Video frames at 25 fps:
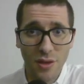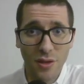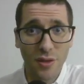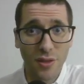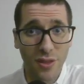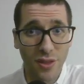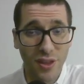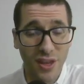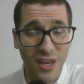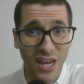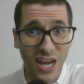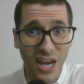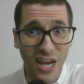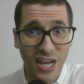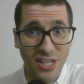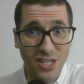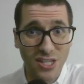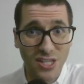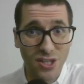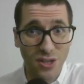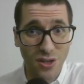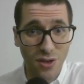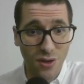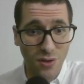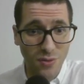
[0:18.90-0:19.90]
The
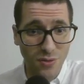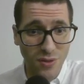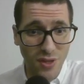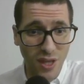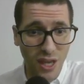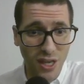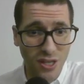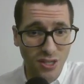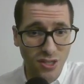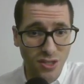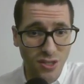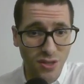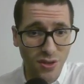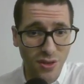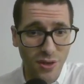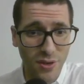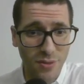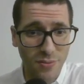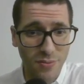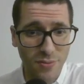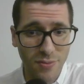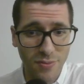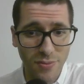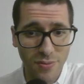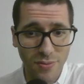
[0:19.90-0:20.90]
knights go next to them.